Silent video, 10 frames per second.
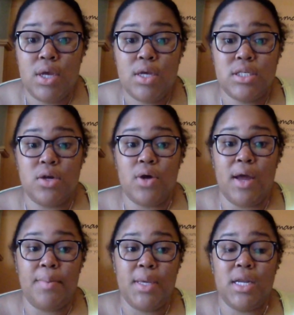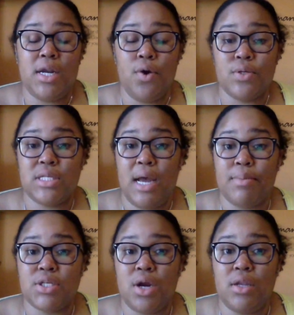So, I mean, I know it's time
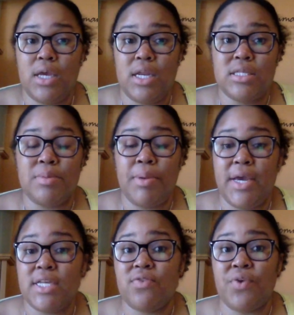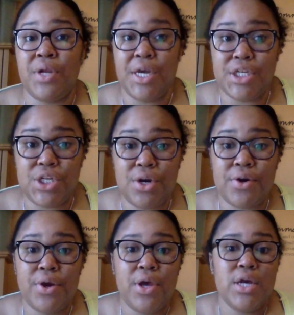to start looking into plans for next year.